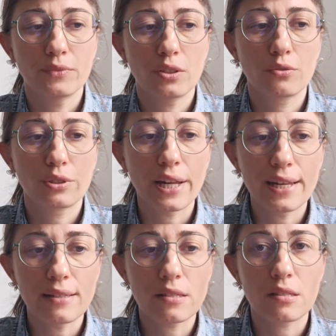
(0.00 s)

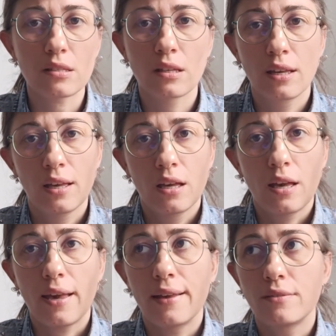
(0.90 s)
race
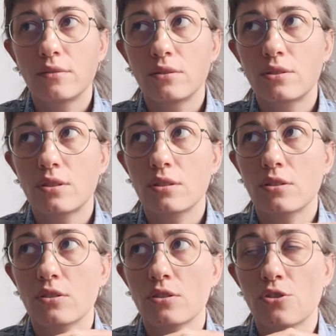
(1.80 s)
and
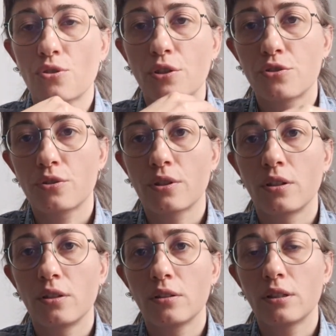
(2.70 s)

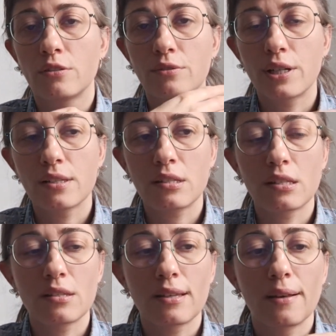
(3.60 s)
structural
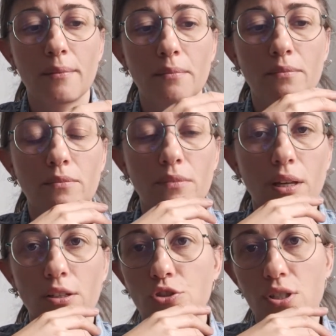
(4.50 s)
racism,
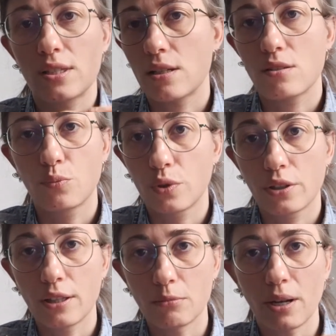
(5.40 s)
it just doesn't
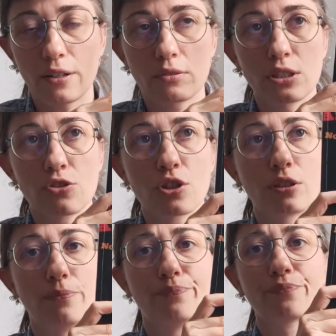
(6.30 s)
work in my
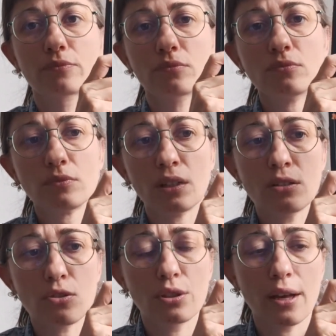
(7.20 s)
region.
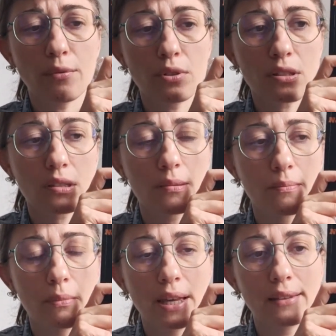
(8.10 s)
So that was
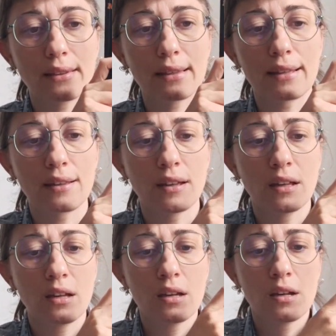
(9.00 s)
mainly
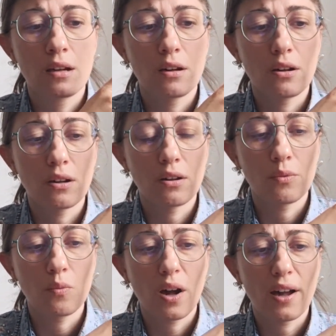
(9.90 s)

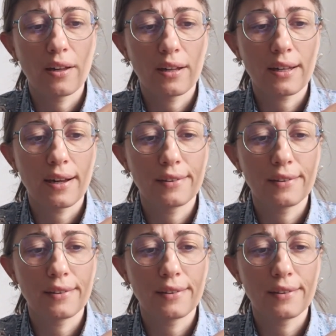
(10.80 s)
why I